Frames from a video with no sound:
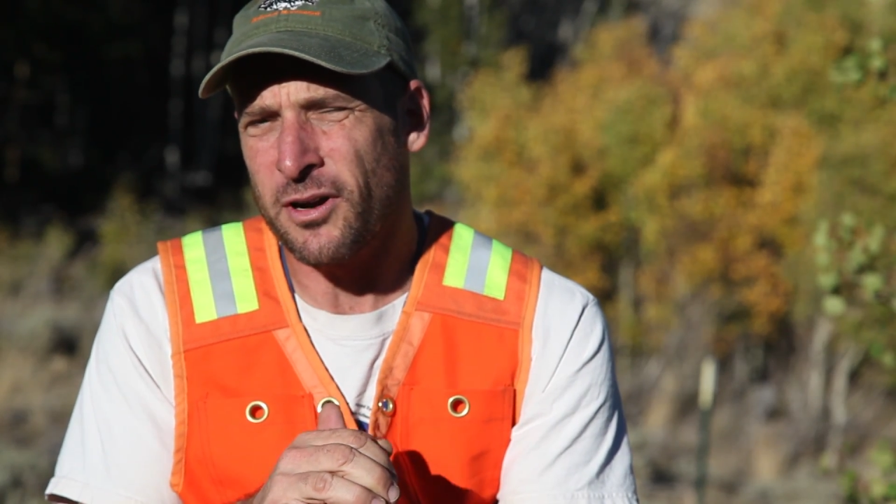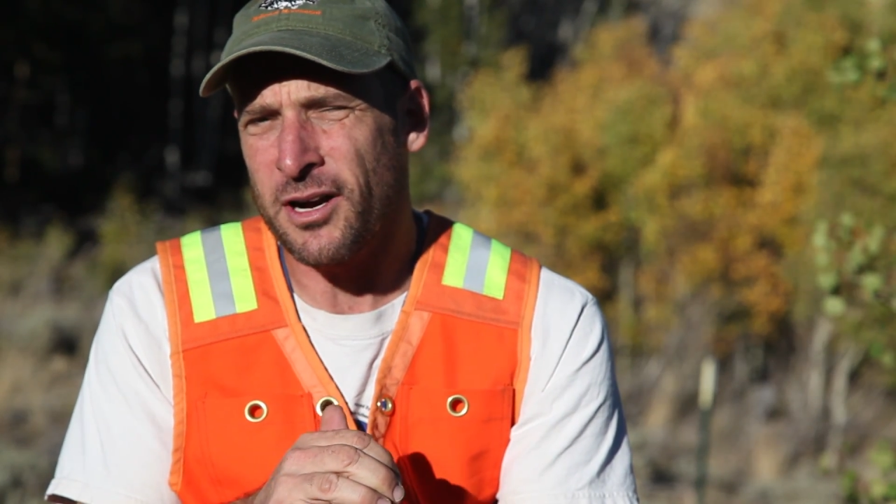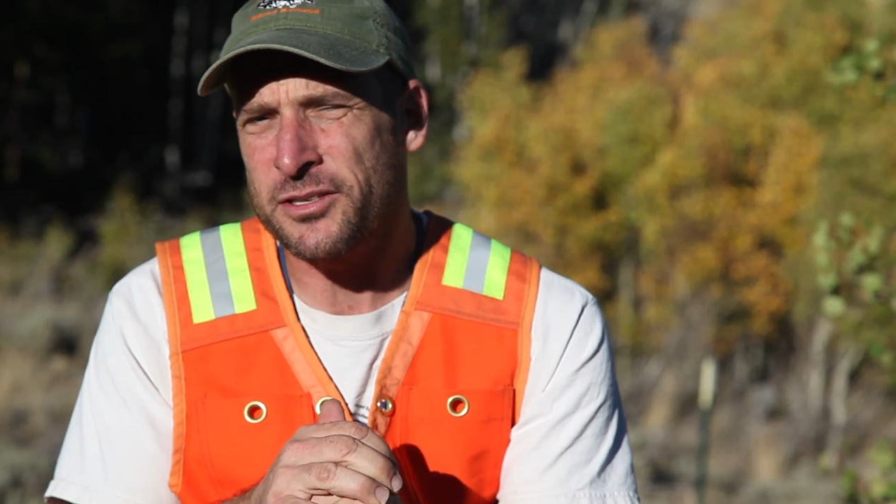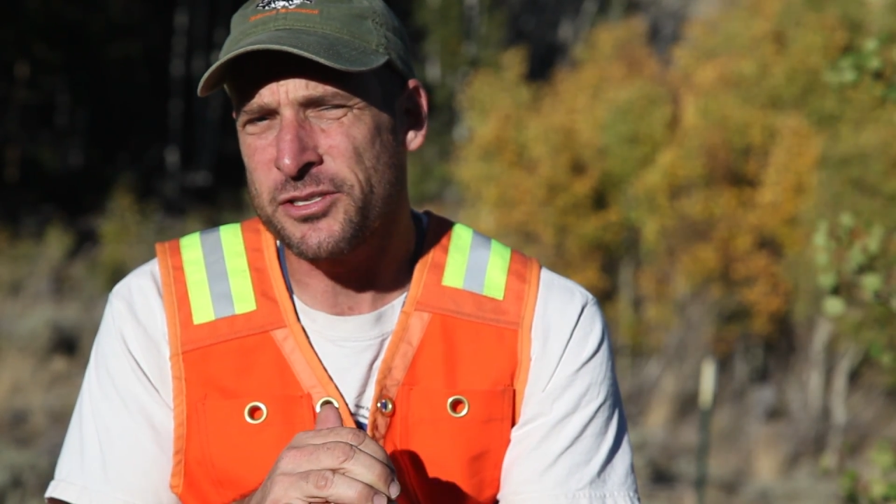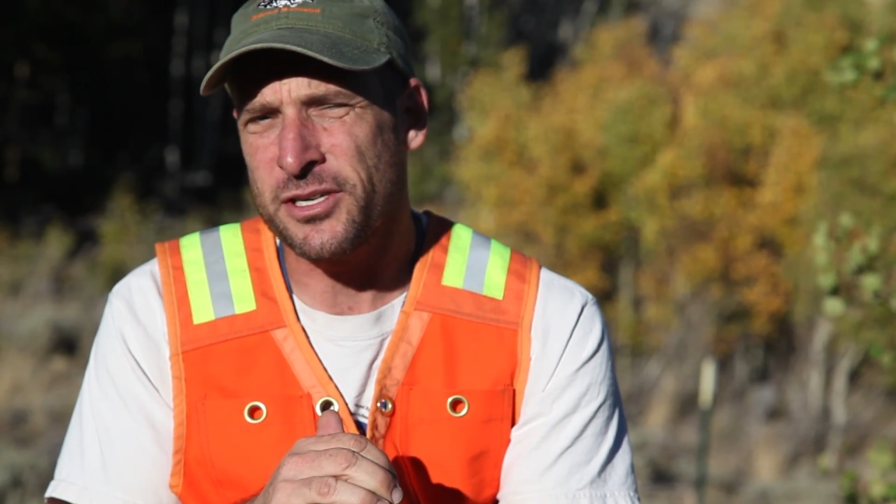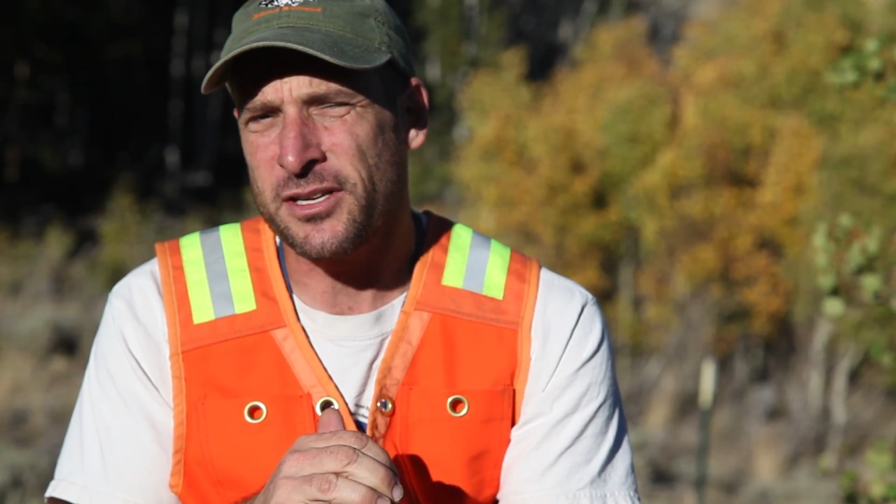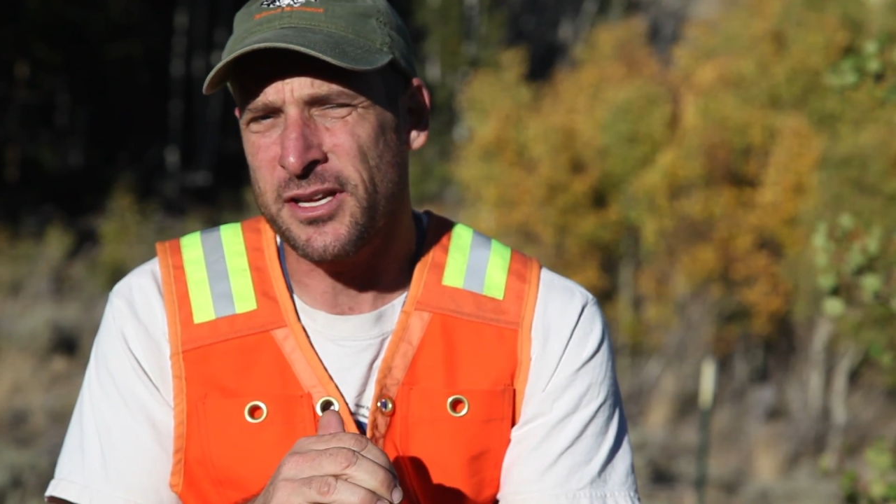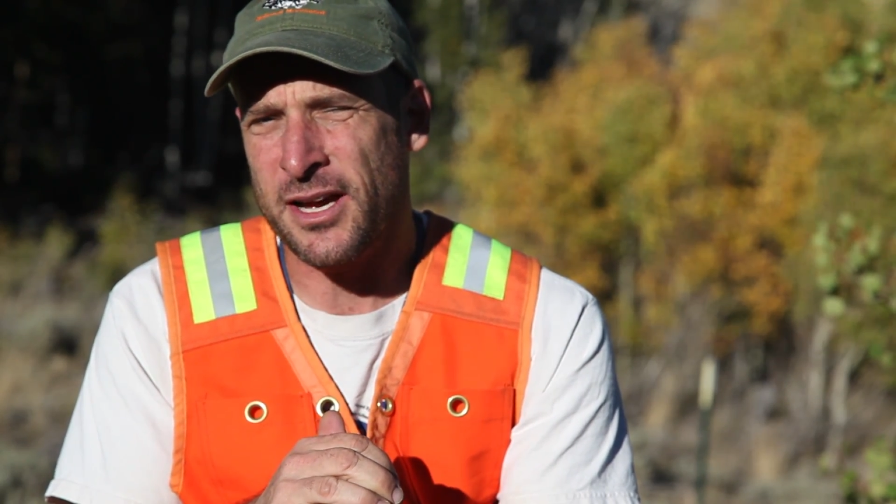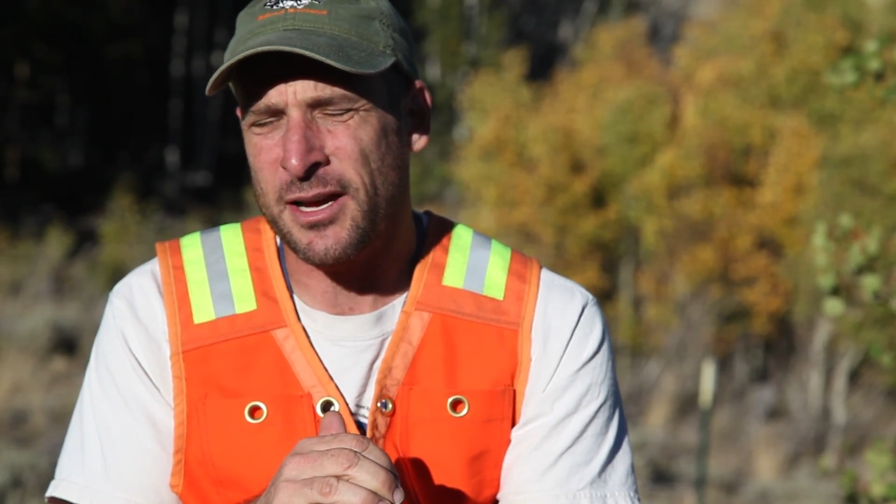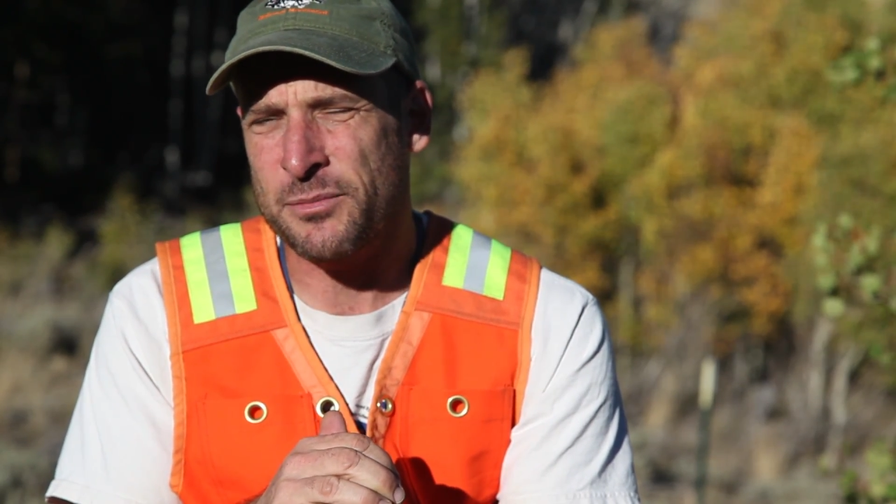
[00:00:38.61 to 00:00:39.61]
oxygen in
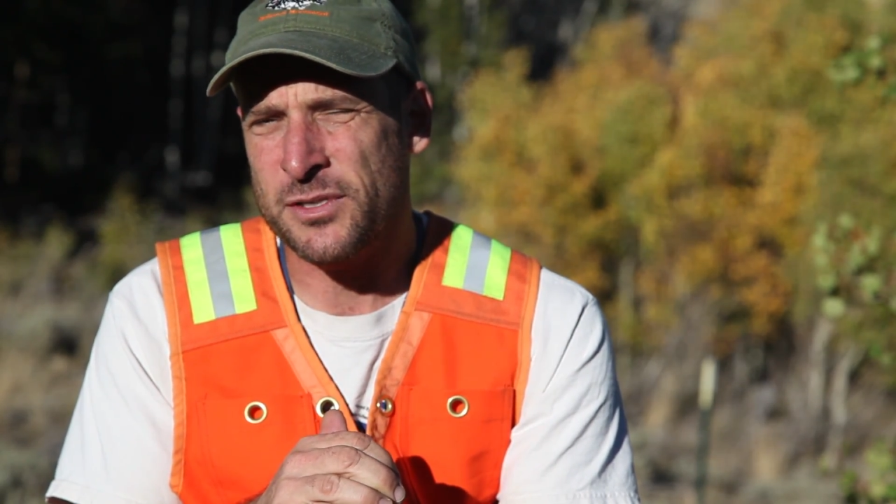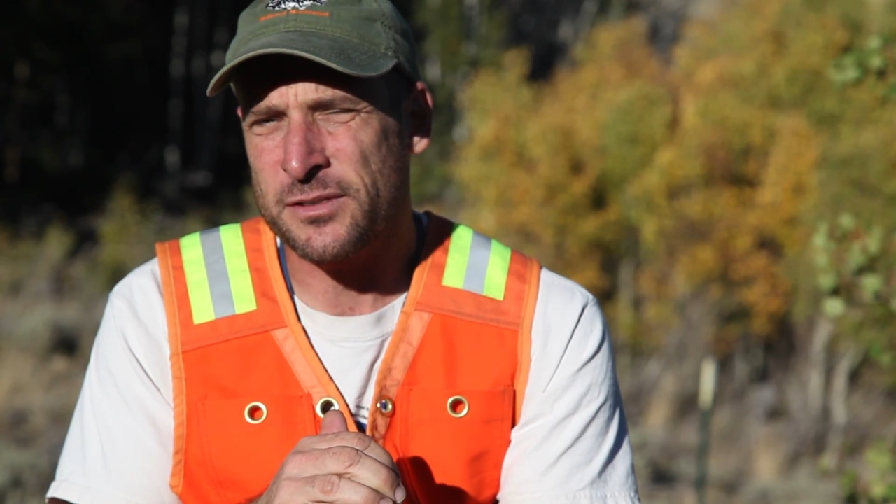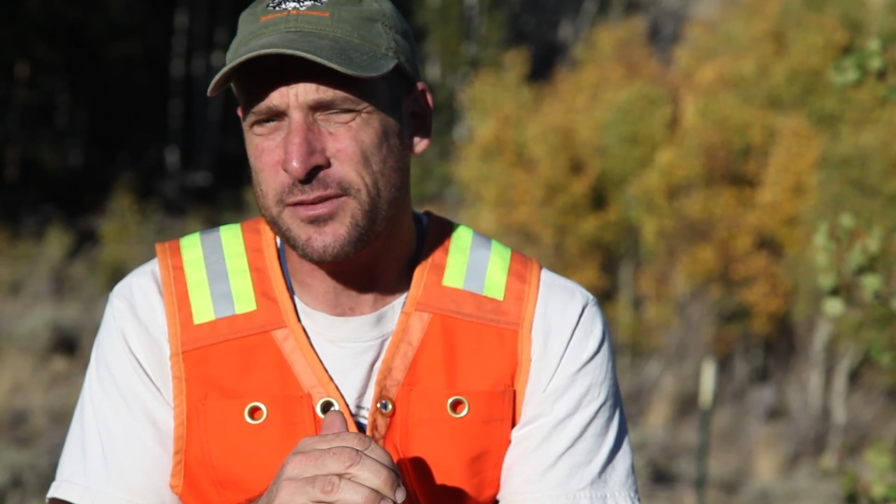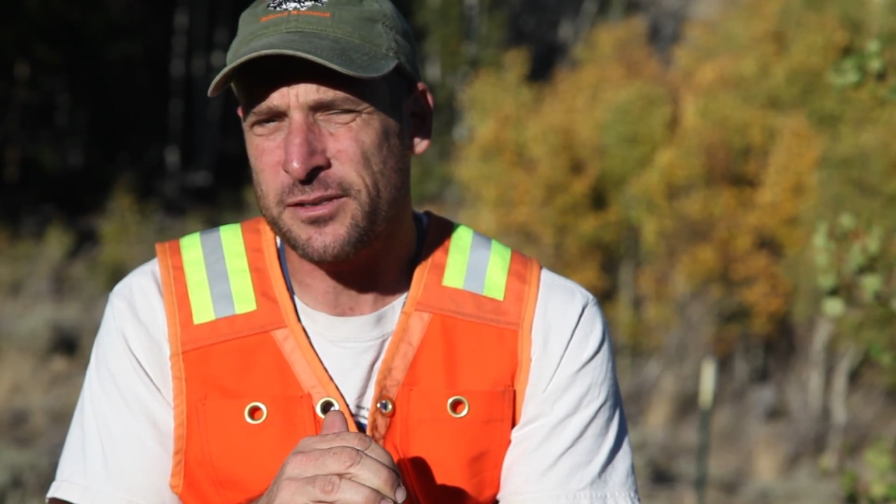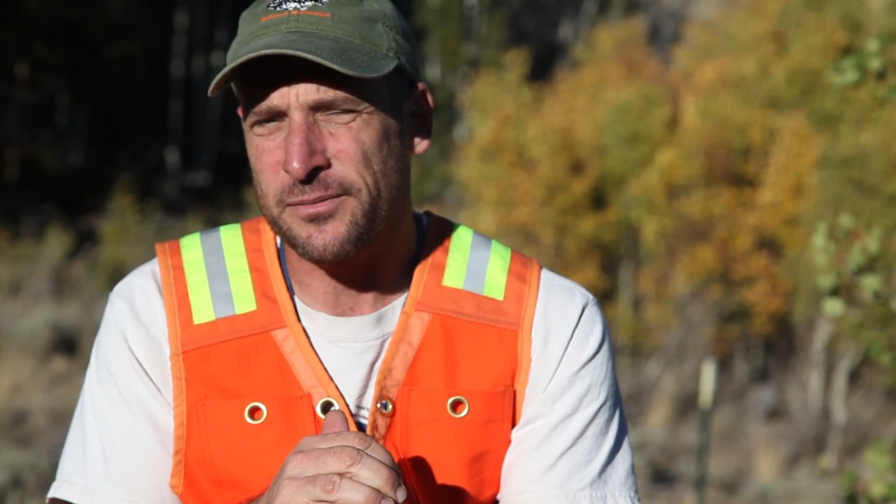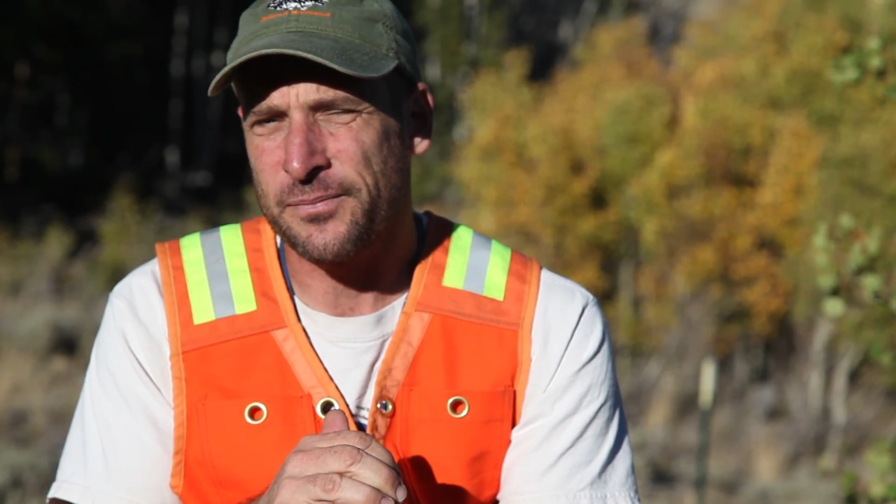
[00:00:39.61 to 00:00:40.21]
the atmosphere.